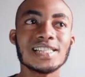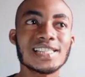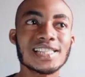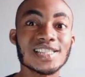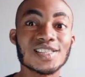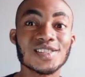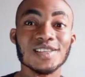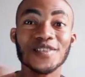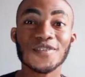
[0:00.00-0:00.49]
it the
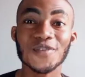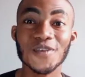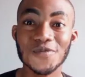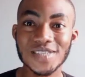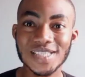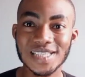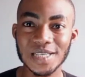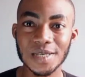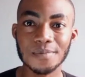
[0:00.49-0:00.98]
sixth or the
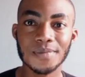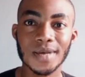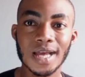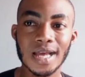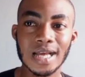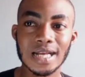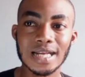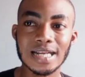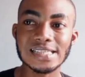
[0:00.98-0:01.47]
fifth tip?
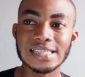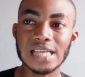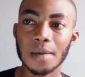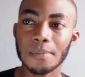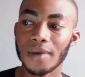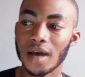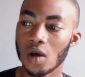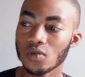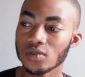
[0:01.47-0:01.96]
It's
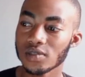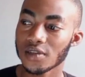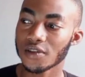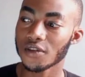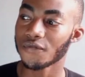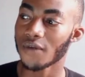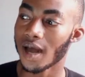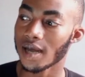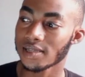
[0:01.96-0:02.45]
about
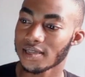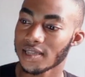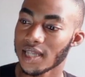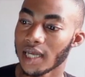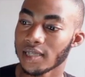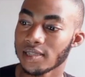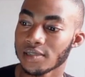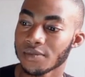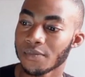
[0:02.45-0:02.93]
the fact
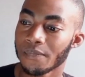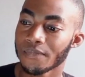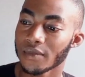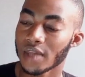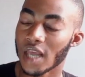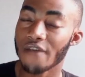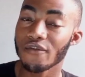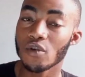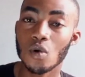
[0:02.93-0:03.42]
that
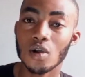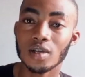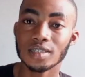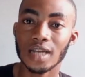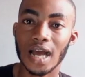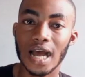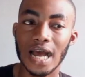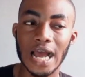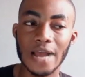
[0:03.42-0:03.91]
everyone,
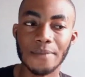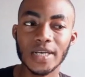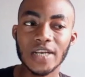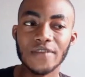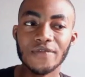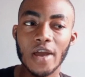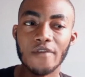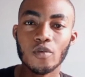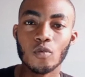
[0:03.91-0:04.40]
I
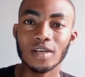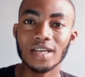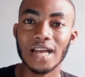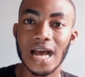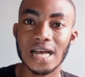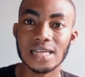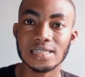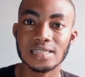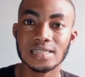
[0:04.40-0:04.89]
believe everyone
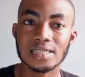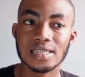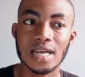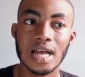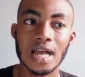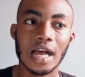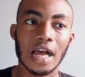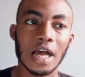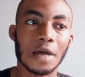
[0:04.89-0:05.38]
has
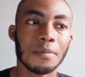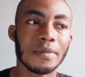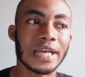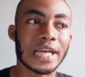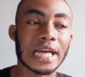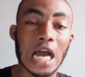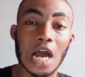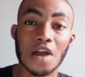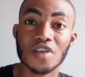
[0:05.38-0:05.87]
um,
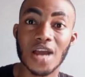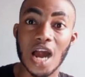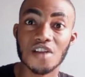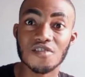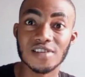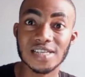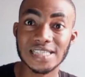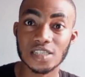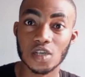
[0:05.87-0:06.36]
a
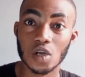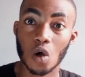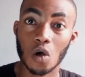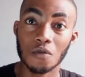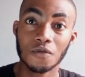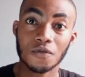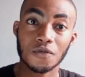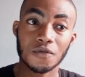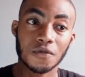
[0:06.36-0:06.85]
career risk
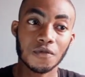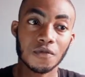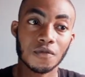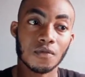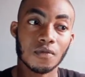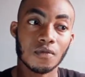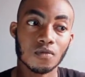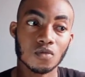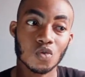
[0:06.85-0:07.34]
of
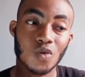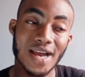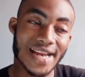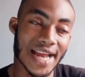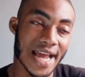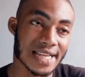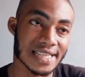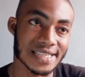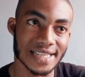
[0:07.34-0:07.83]
to
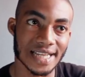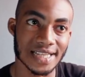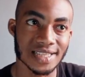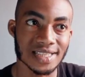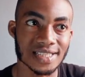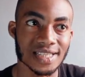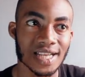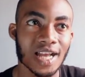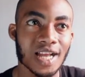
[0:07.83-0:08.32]
an
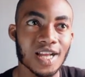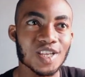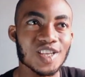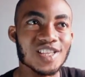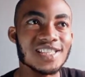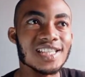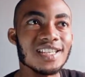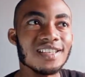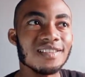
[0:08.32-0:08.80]
extent.
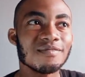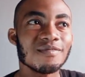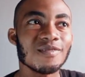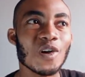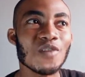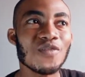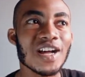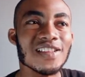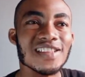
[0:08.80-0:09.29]
You see,
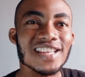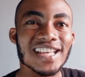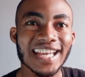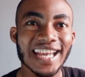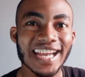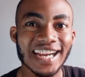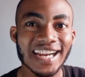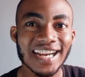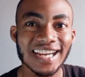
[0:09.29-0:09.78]
over the
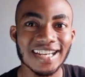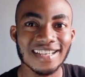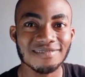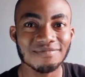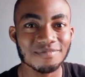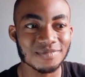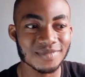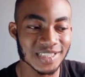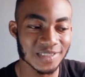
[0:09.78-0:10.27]

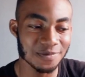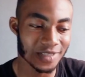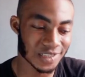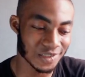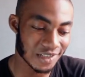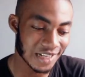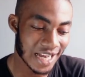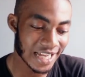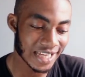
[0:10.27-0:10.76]
year, this
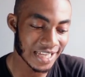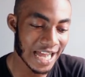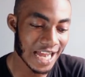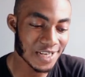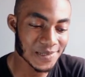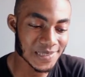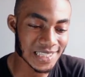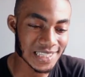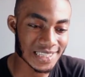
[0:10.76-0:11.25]
particular year,
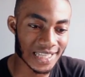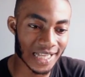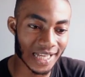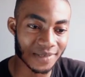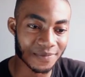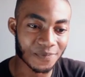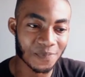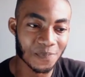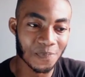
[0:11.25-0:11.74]
I noticed
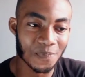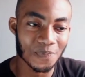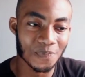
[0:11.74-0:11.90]
that